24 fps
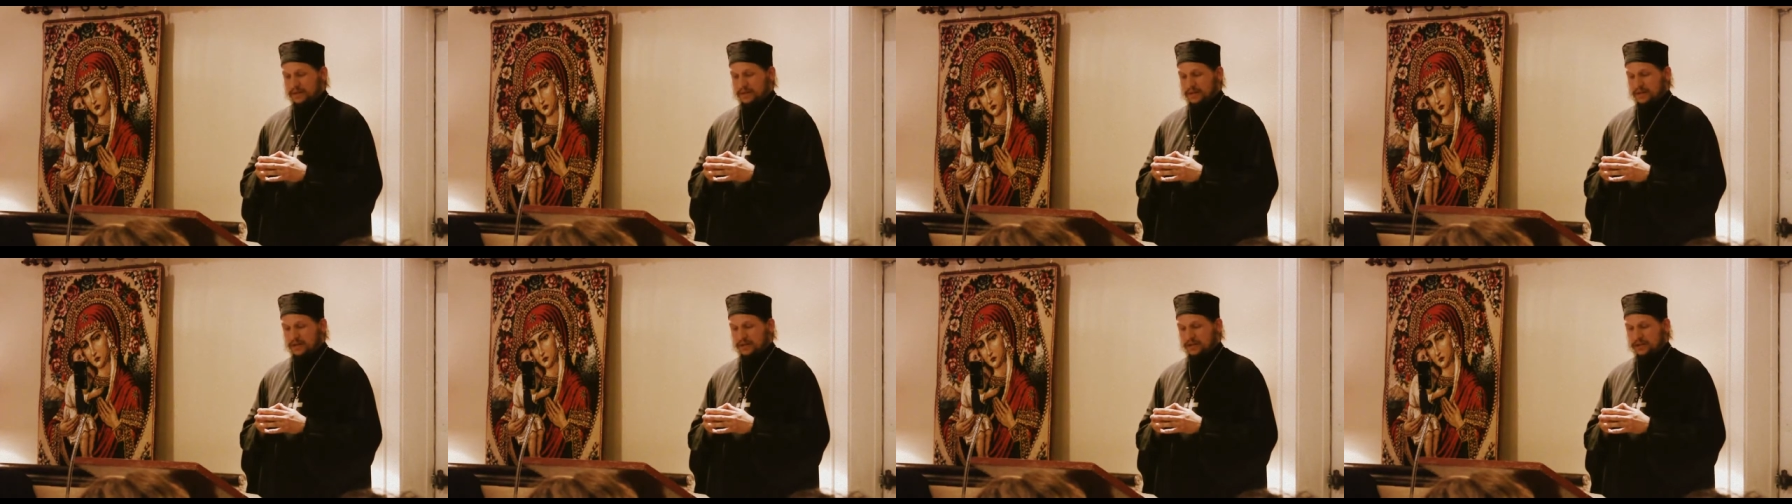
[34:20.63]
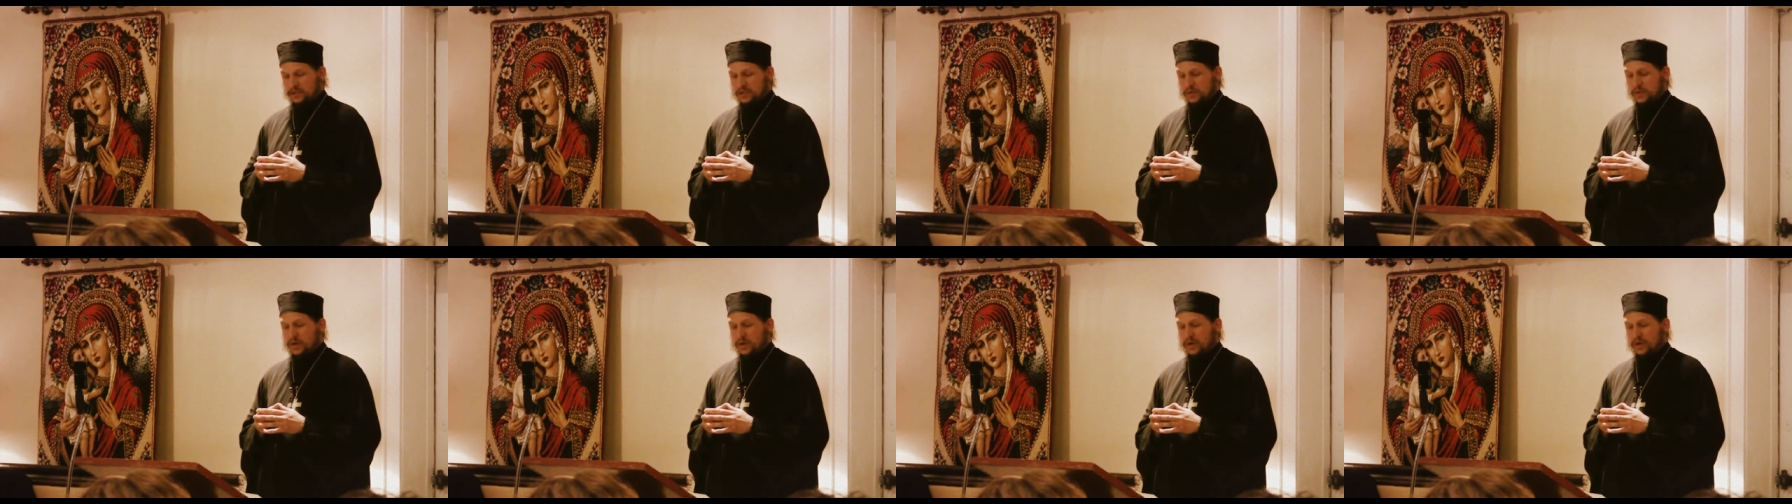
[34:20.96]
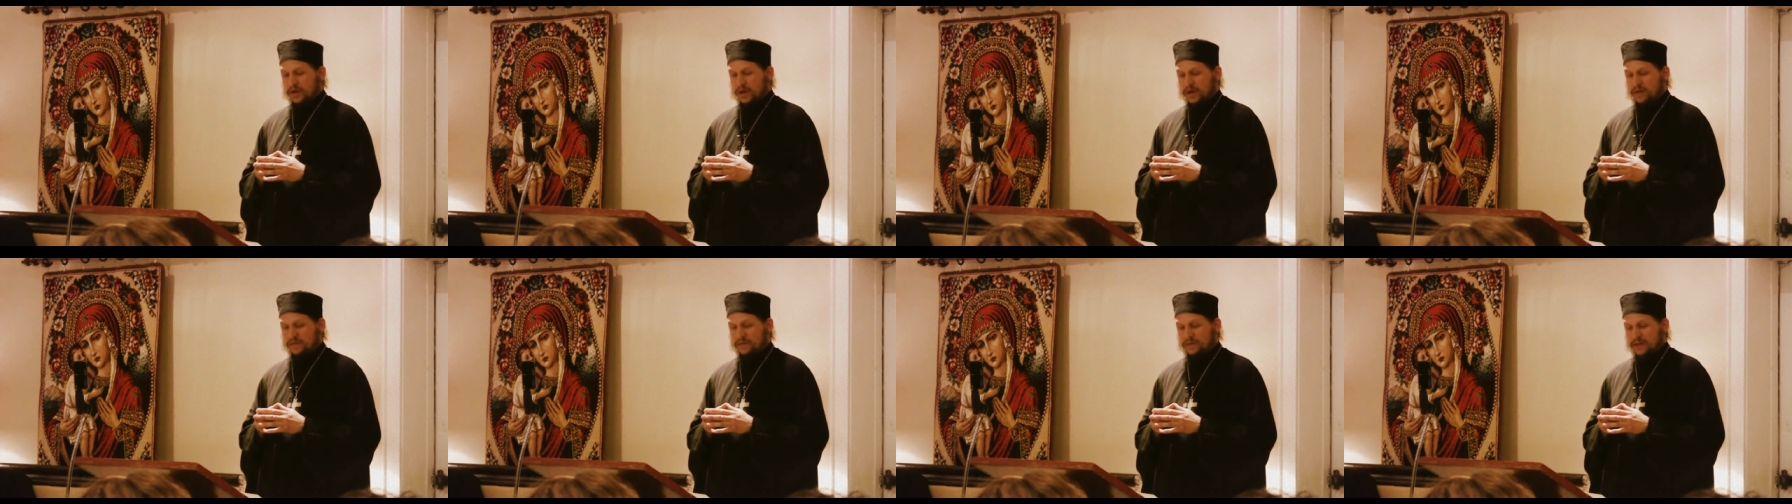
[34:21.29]
And she went
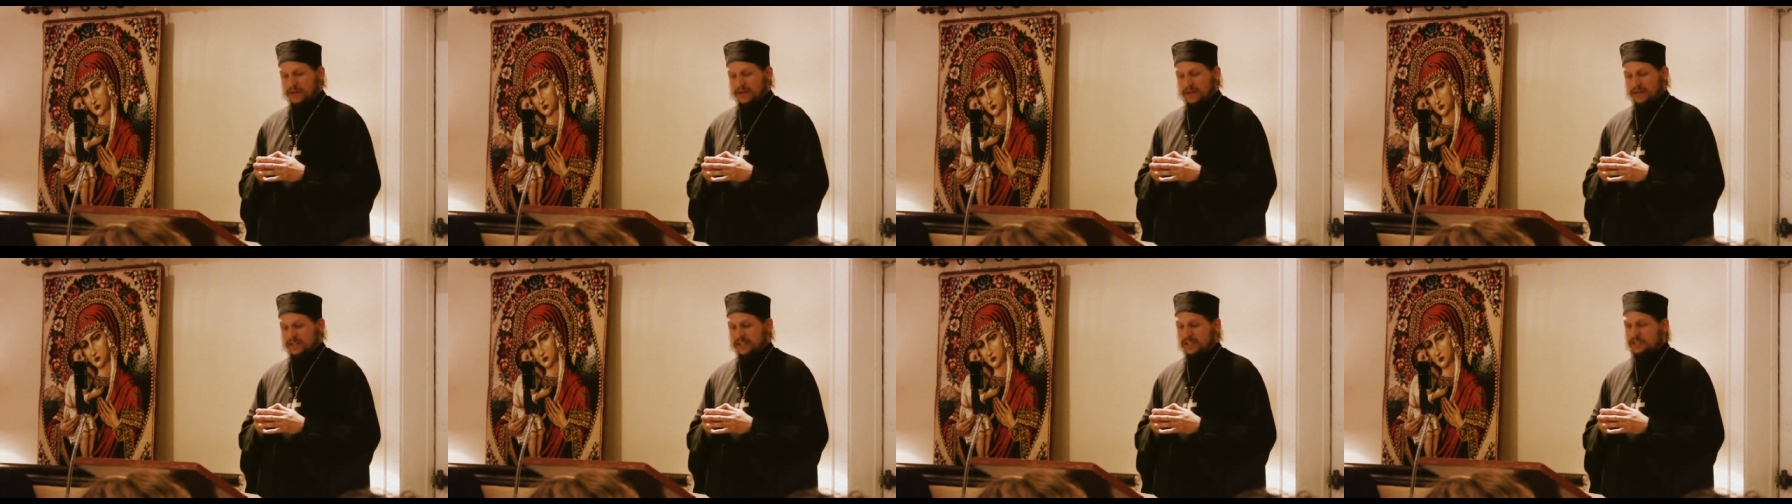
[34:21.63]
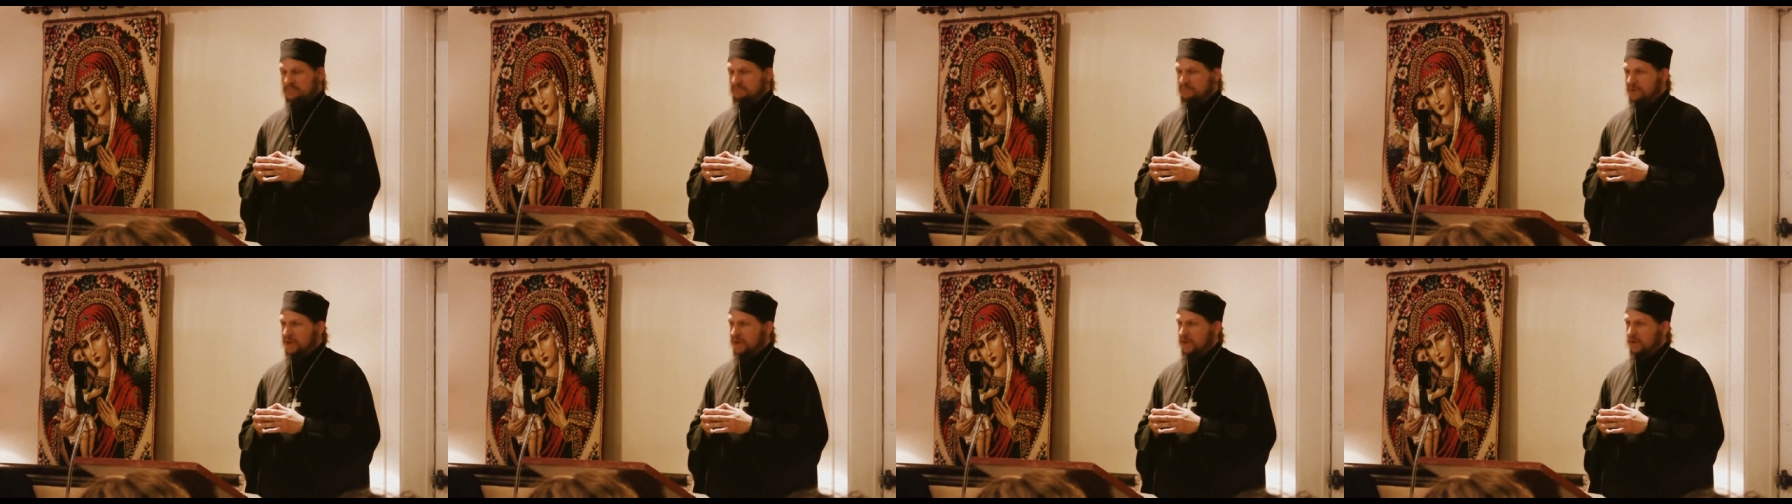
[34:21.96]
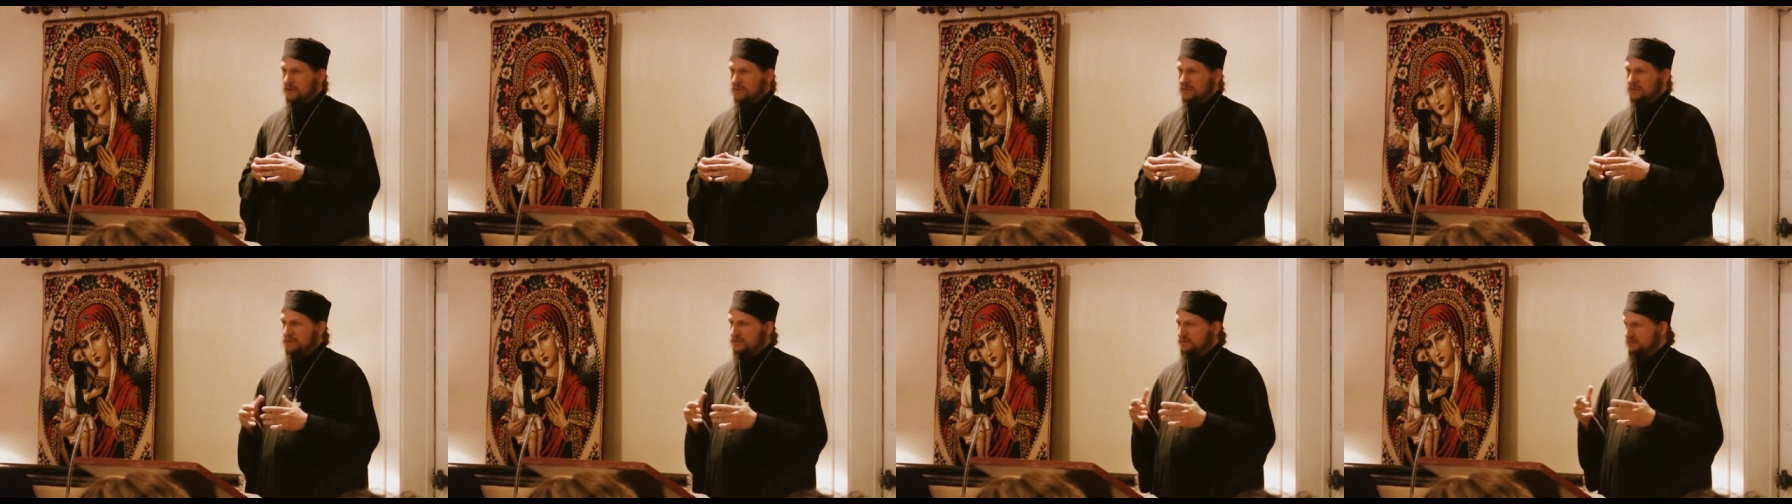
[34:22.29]
off and had a
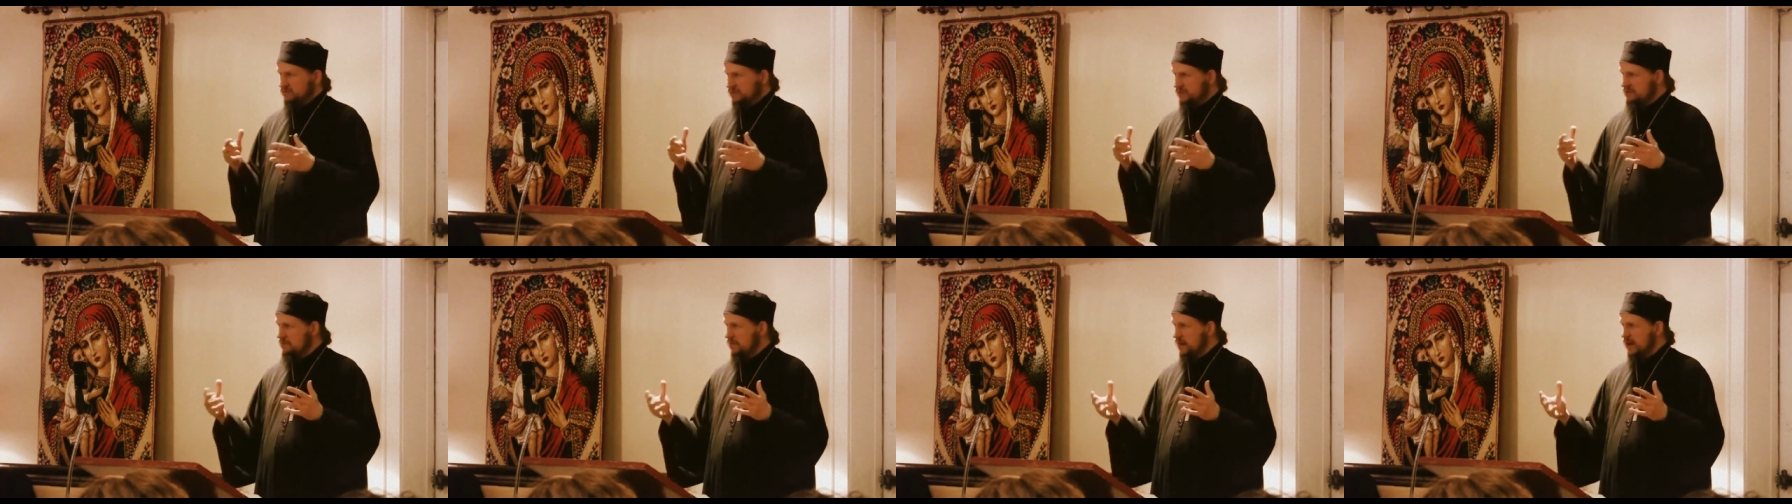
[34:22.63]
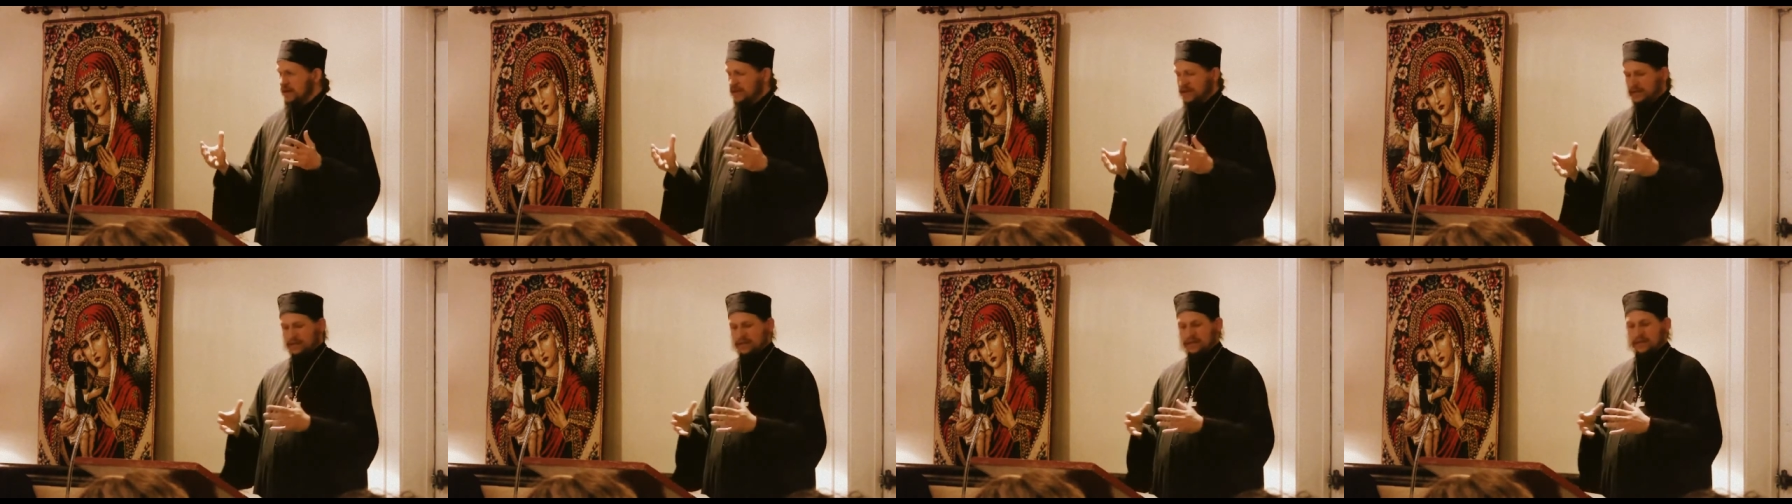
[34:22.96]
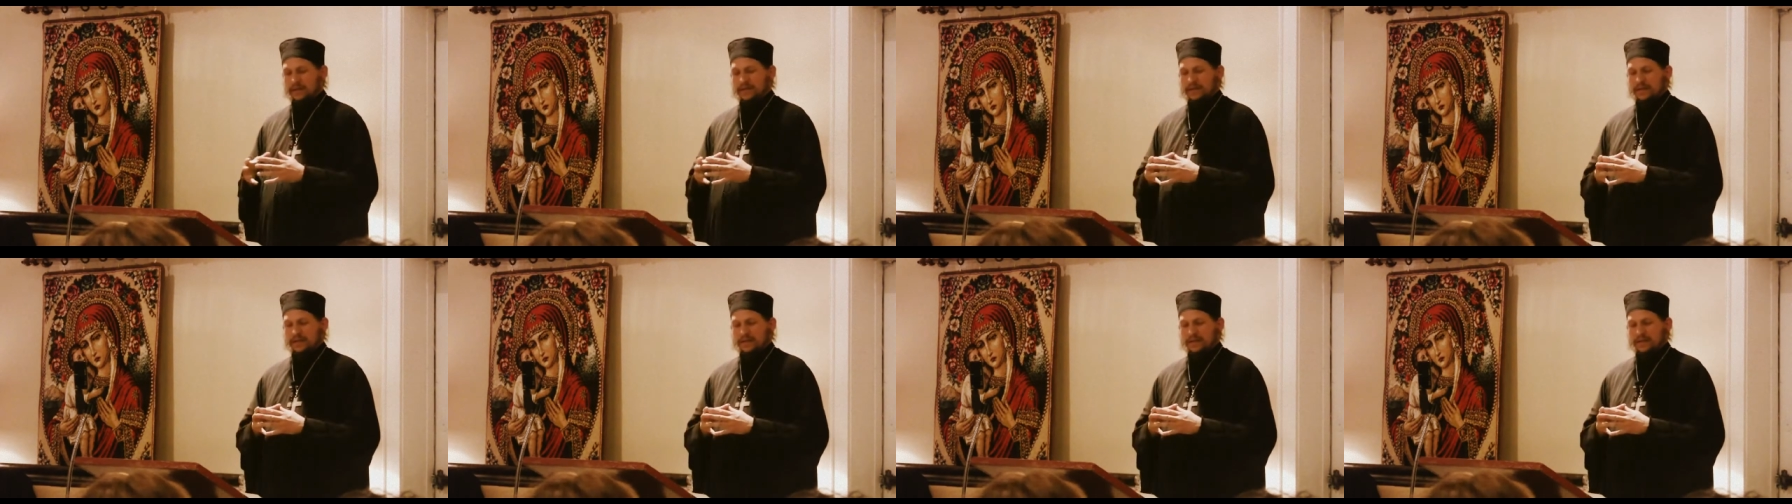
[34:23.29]
spell, a demonic,